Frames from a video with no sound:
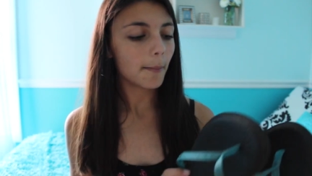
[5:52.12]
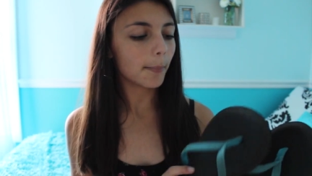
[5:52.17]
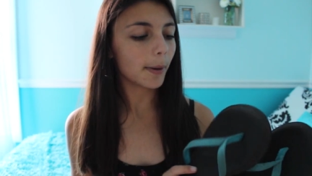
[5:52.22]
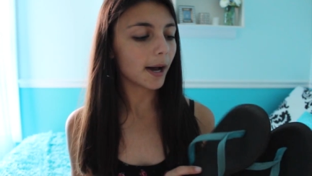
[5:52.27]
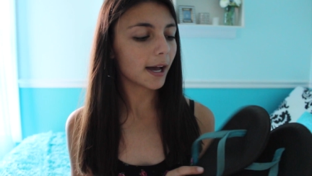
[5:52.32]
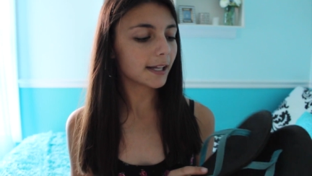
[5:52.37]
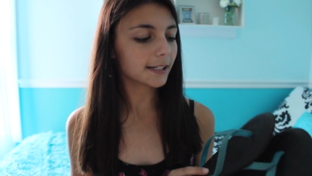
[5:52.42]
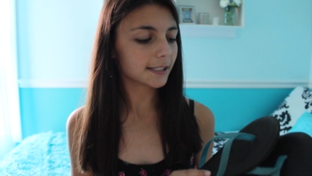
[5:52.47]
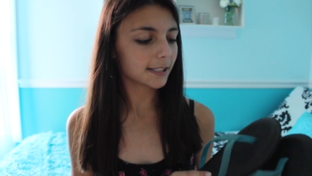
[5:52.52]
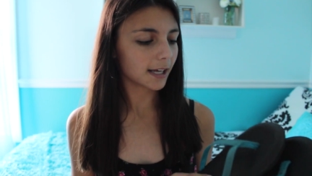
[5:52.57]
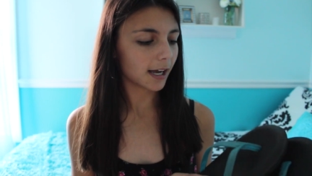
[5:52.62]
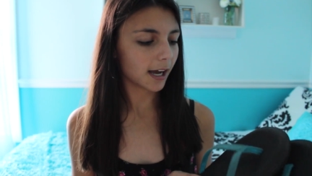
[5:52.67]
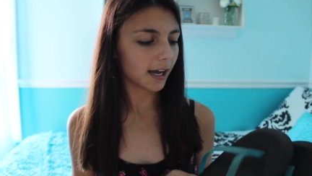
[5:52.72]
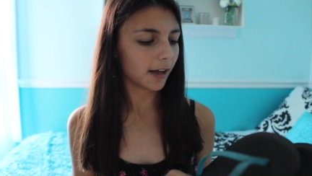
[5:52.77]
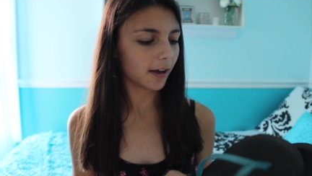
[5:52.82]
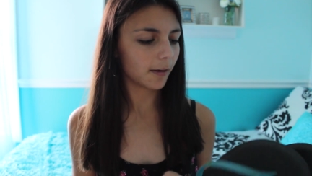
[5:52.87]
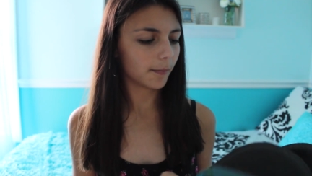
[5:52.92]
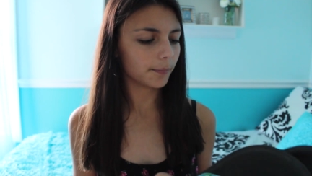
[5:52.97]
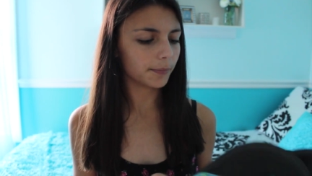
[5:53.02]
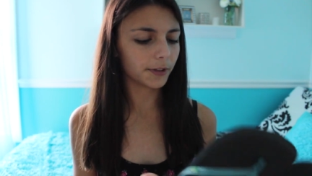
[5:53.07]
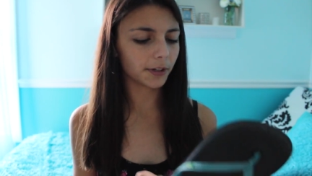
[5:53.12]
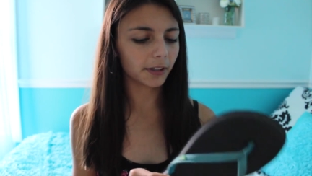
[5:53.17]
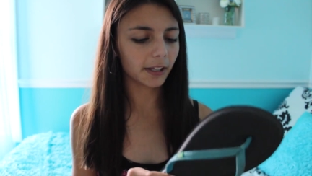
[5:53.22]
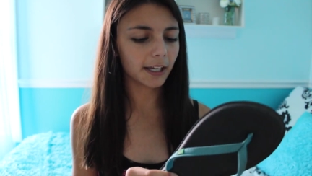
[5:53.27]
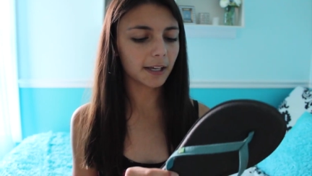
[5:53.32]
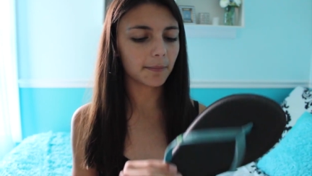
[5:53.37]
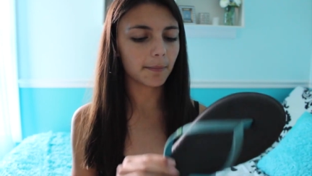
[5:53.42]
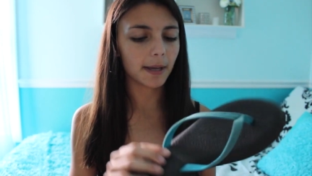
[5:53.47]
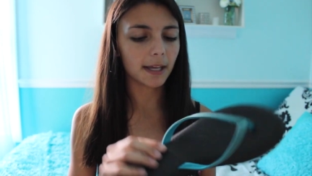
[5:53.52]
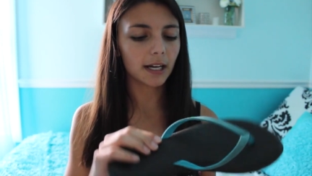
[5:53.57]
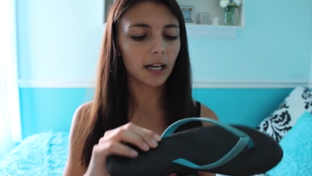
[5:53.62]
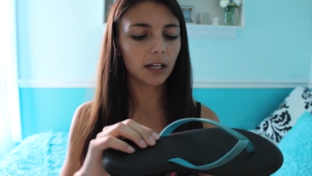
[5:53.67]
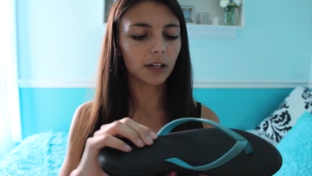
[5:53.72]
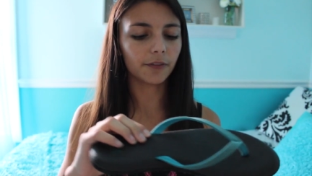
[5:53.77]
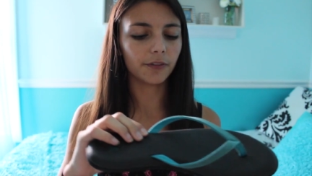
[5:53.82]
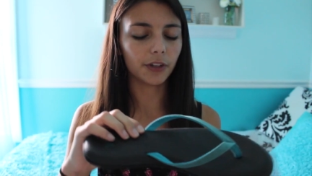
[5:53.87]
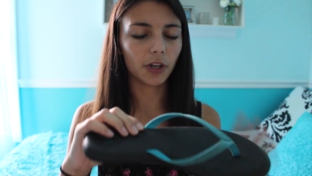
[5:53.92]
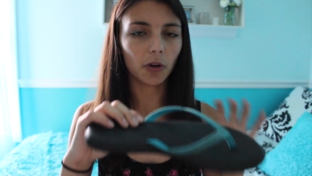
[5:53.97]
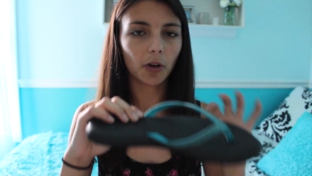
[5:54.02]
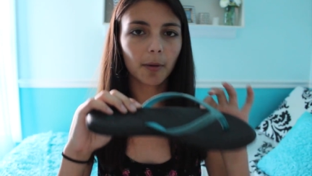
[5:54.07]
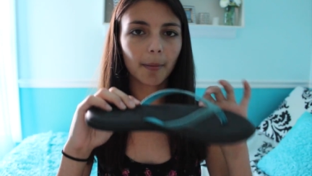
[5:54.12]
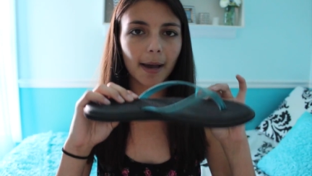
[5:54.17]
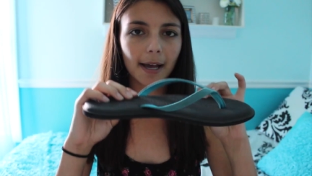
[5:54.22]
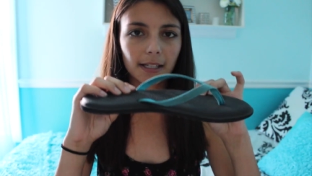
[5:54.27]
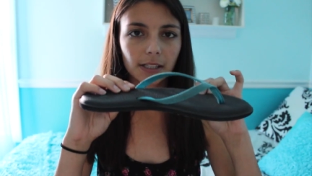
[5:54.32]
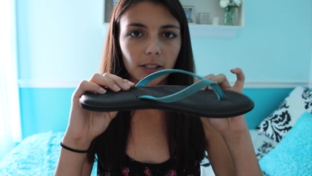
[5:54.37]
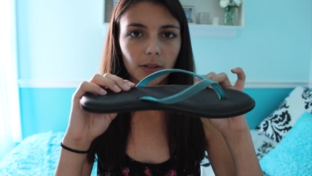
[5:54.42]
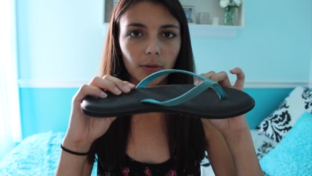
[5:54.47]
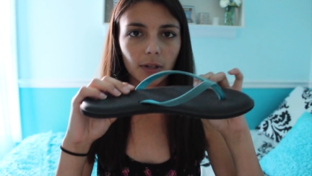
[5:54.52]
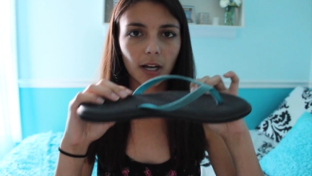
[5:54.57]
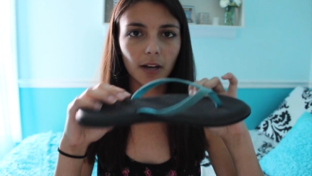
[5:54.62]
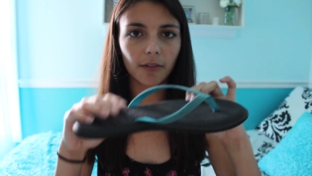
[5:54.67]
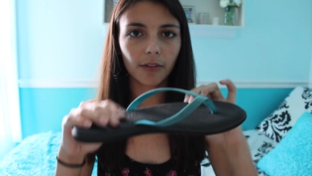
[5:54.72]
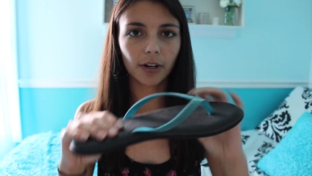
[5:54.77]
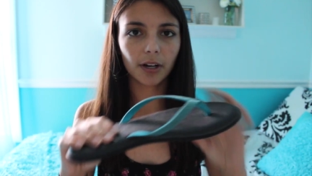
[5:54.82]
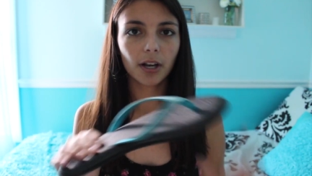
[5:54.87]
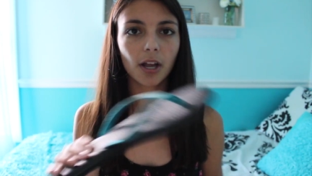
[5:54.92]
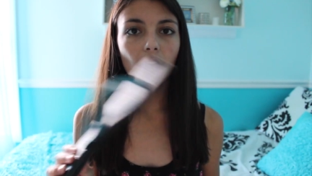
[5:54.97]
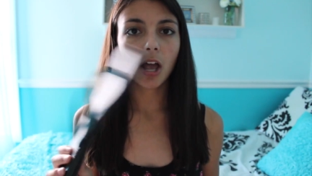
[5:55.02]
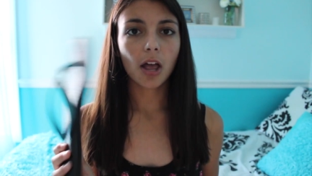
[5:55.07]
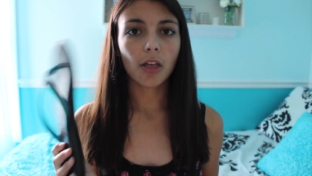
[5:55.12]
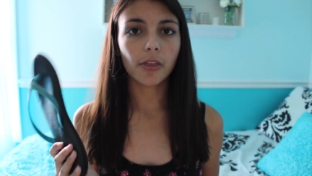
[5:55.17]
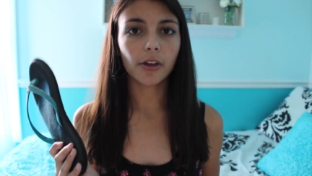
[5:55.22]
but um, they're like made out of yoga mats or whatever.